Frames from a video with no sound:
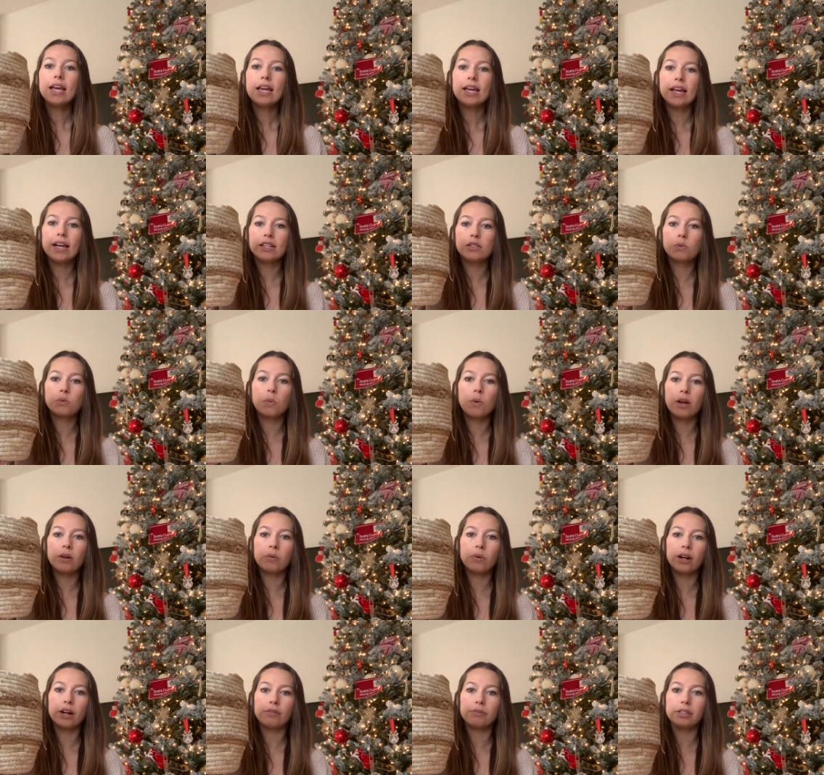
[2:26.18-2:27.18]
it's one
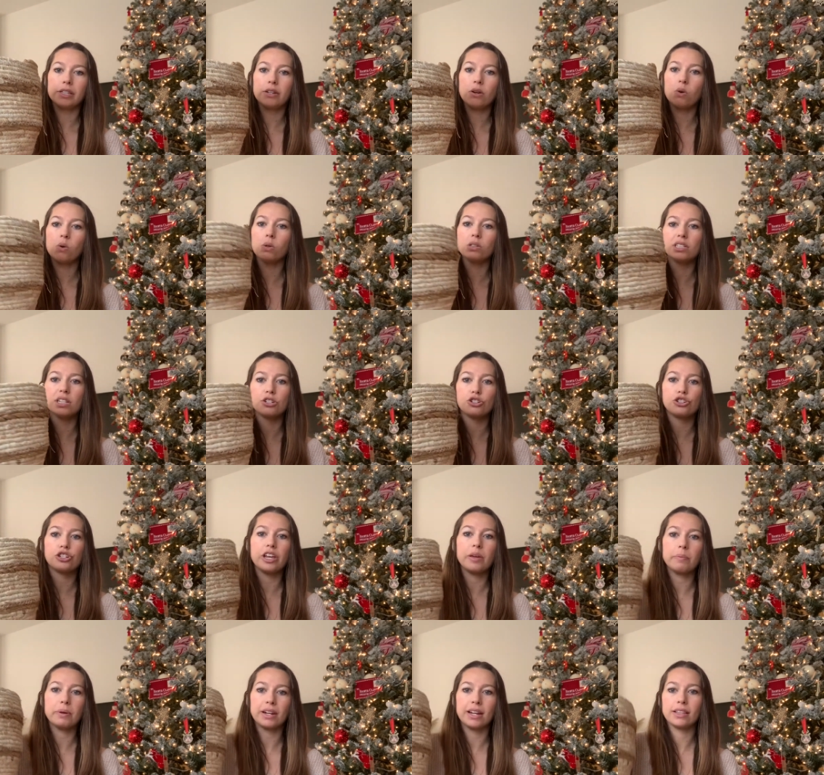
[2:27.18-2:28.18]
where it really holds its
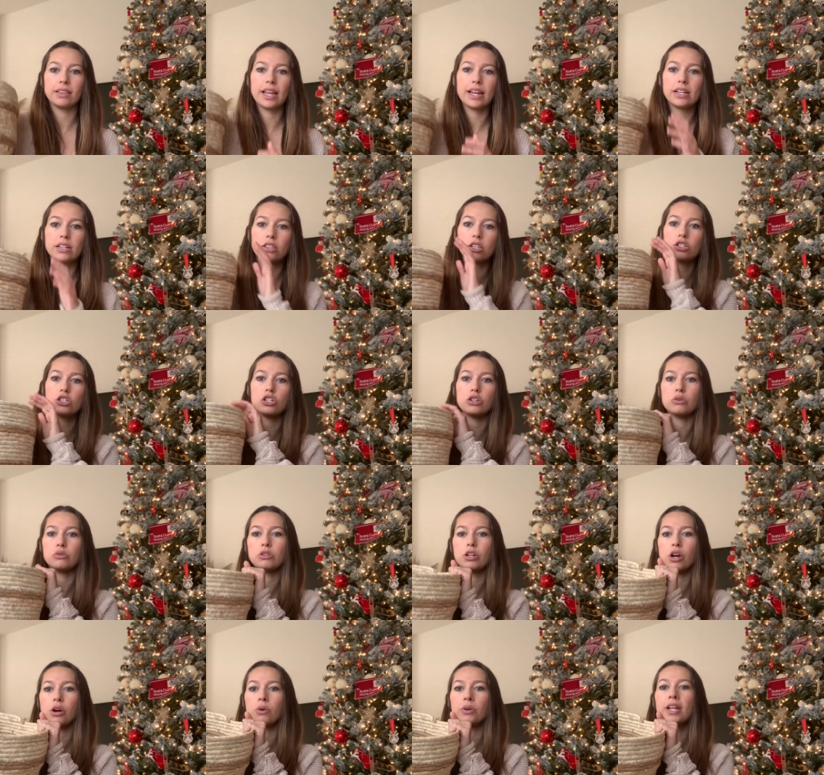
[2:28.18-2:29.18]
shape, and I liked the
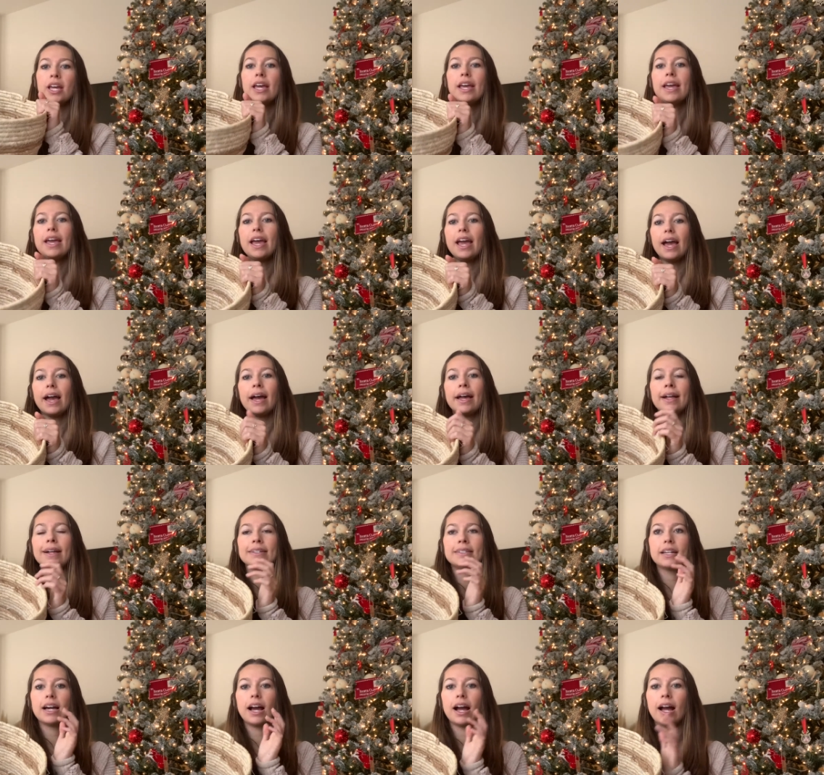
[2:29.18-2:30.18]
two-tone.
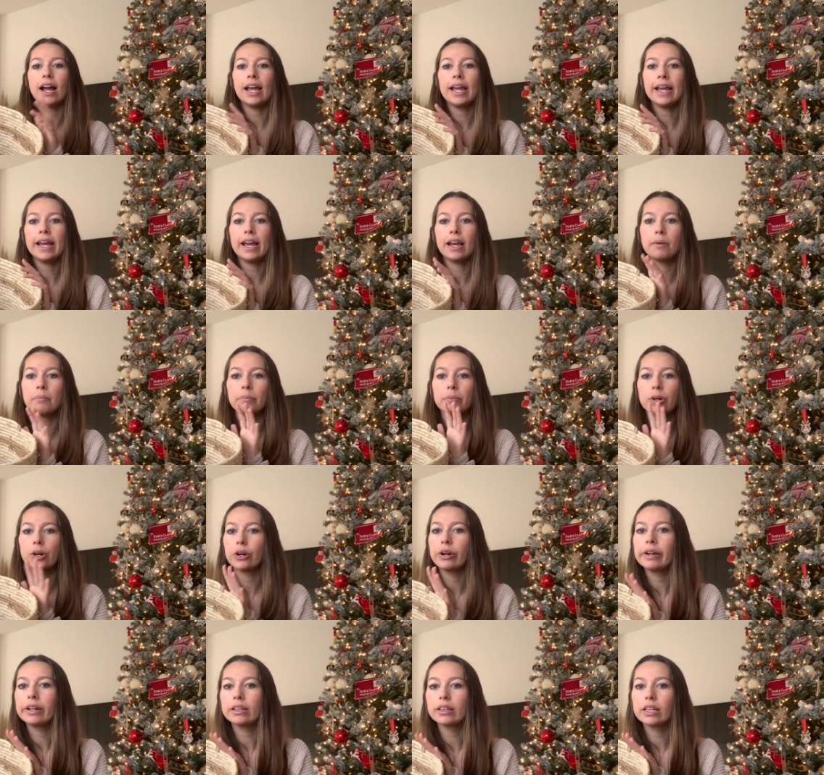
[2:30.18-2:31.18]
And I am
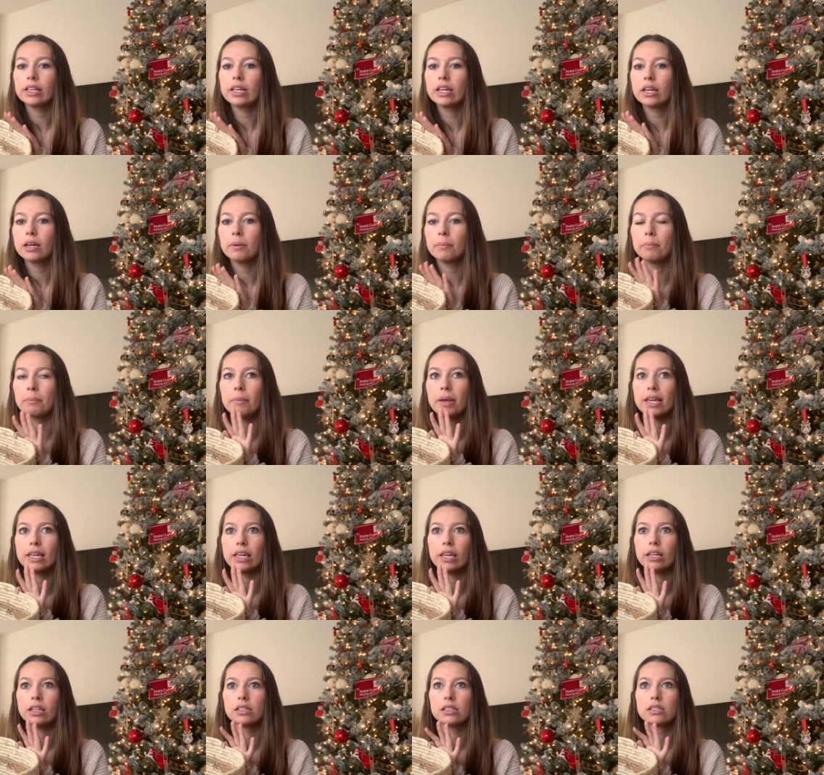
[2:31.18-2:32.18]
currently
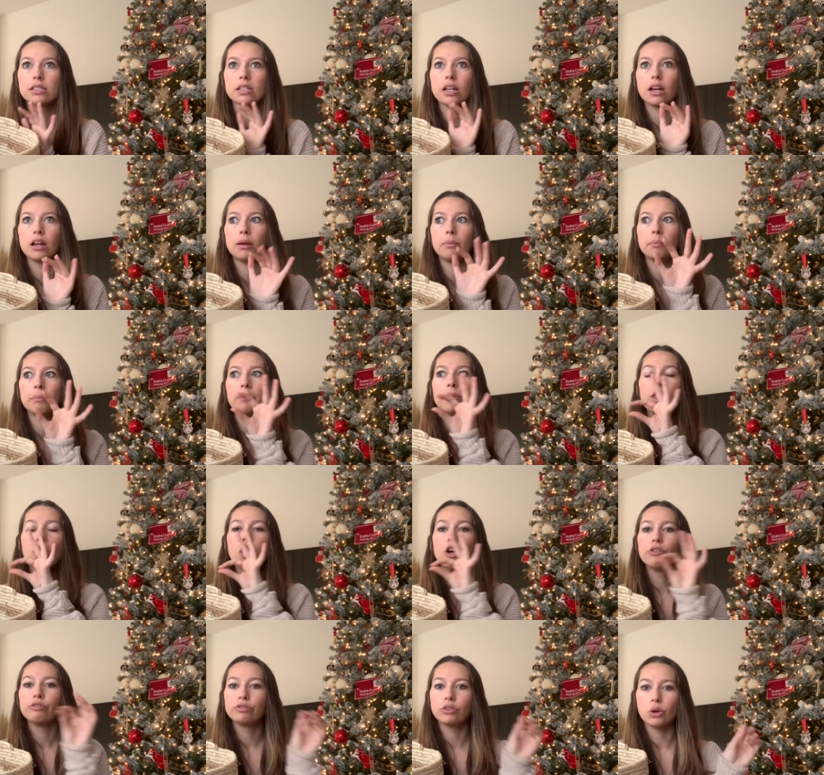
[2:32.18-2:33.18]
making some
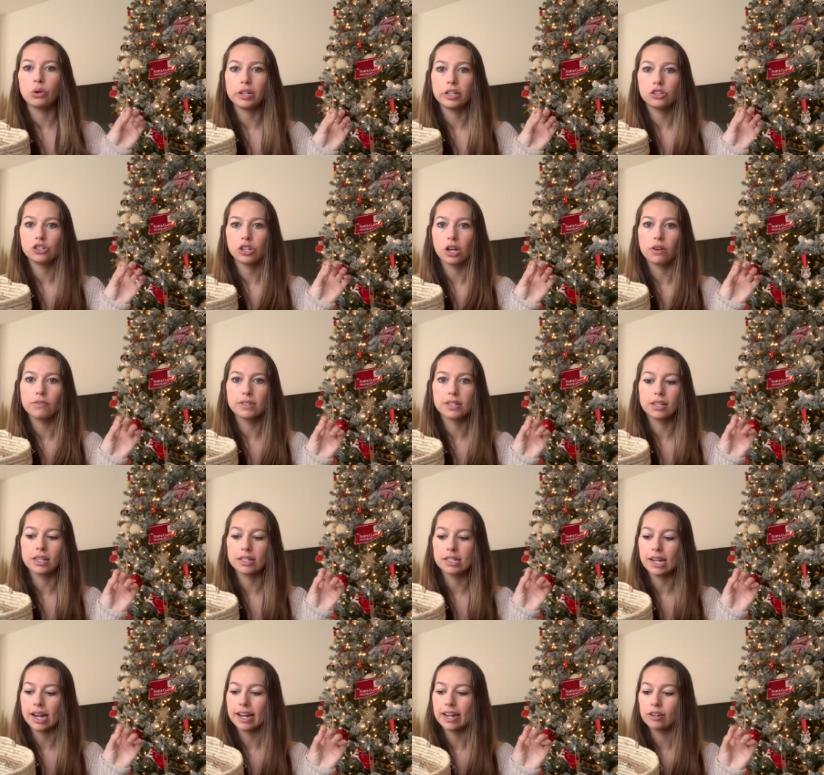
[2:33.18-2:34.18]
floating shelves in the
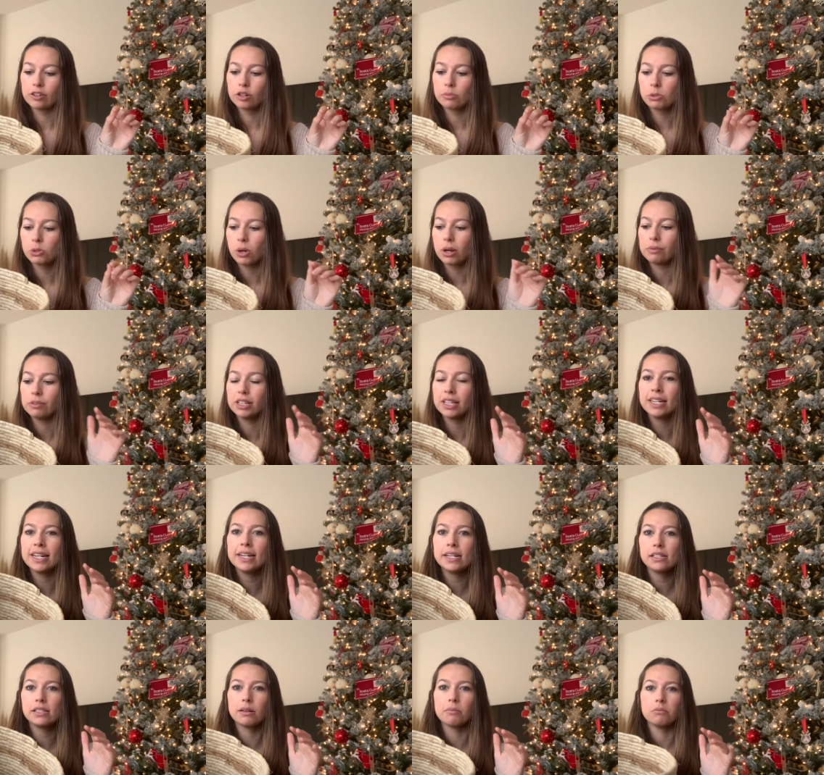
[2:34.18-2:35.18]
dining room, so I really
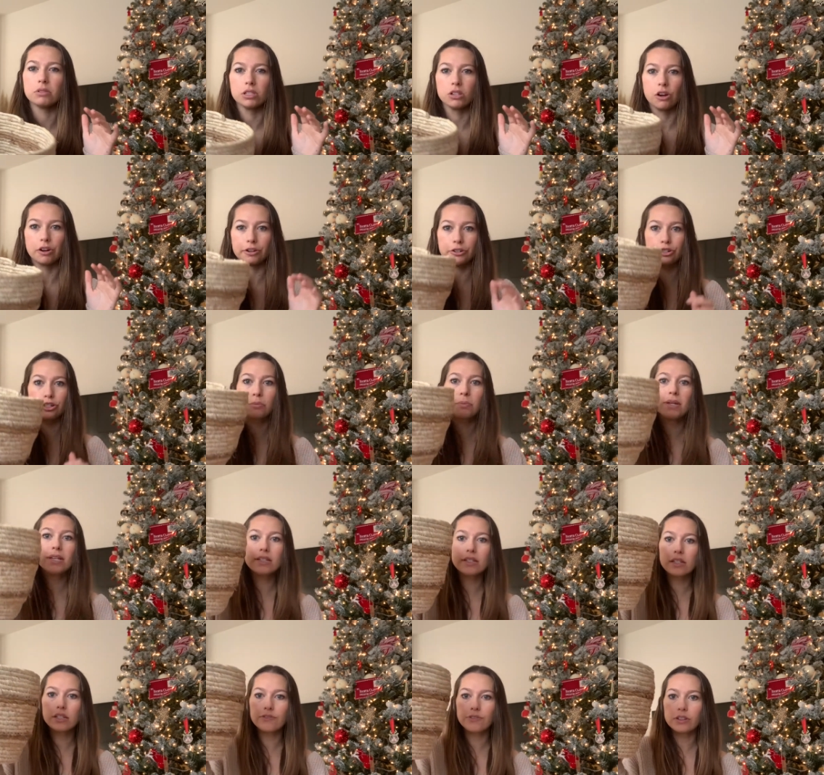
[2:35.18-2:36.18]
needed some larger
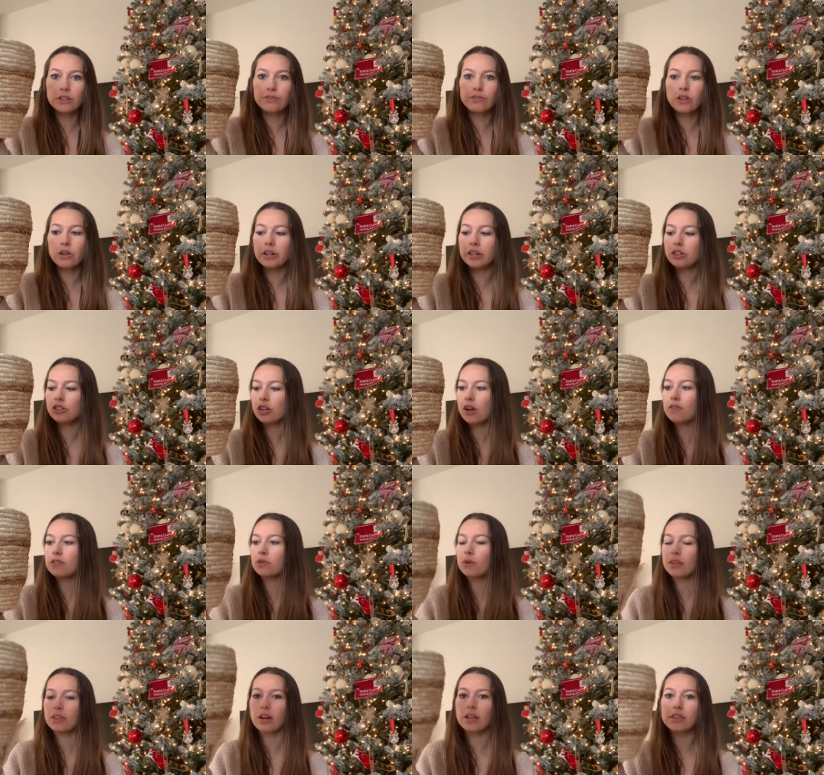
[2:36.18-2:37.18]
pieces for the floating shelves, so
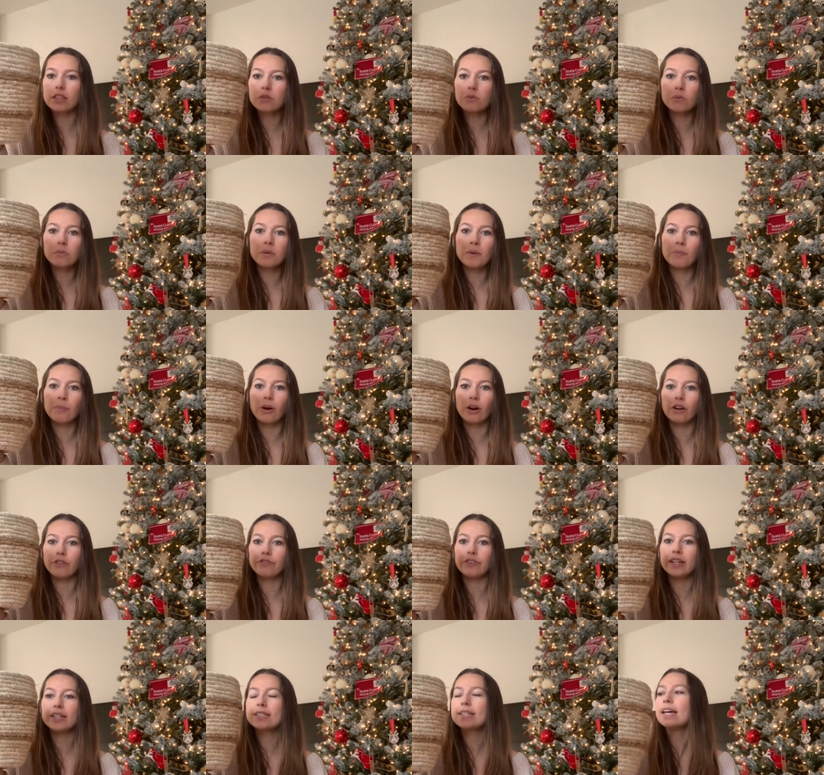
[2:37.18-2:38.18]
I thought this would be
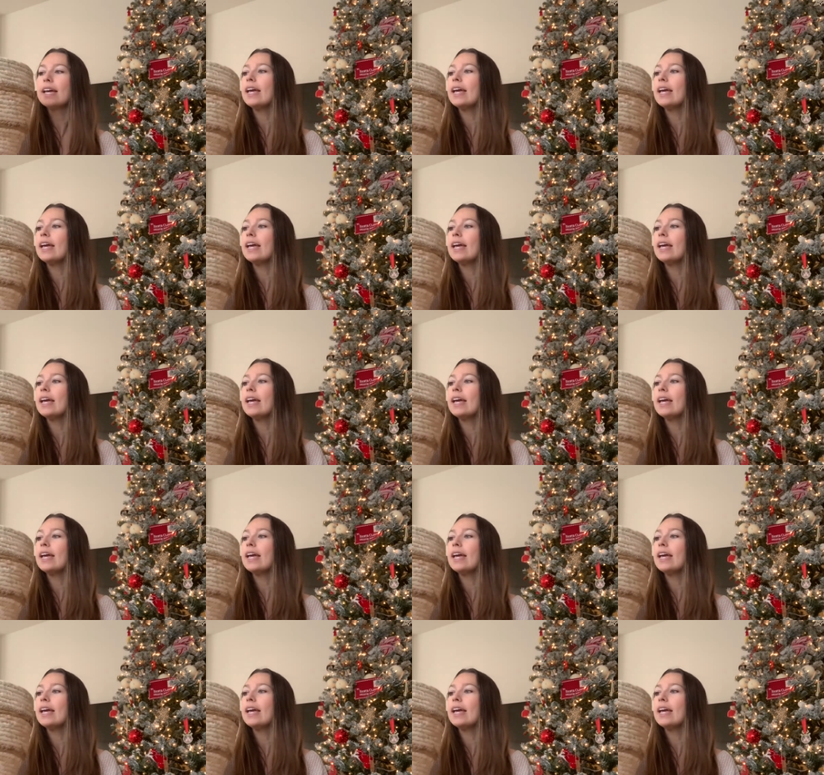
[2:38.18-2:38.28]
perfect.